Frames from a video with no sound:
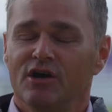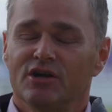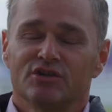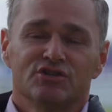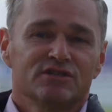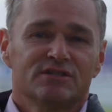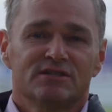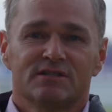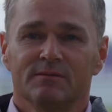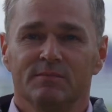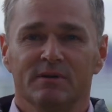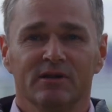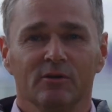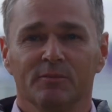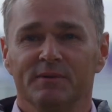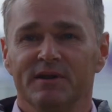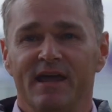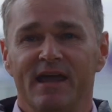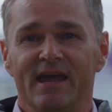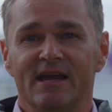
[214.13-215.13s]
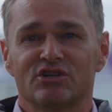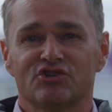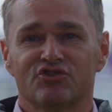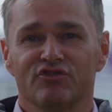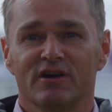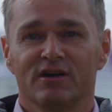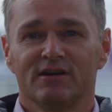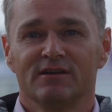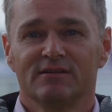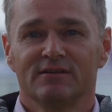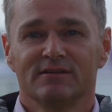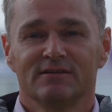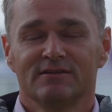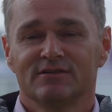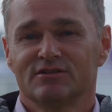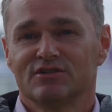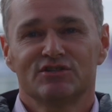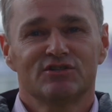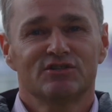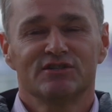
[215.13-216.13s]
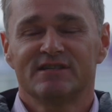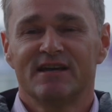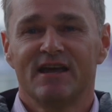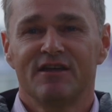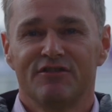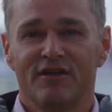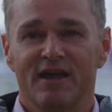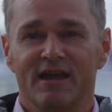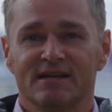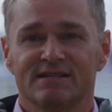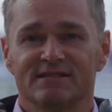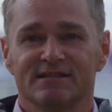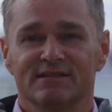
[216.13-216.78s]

just a little bit of extra just to say thanks.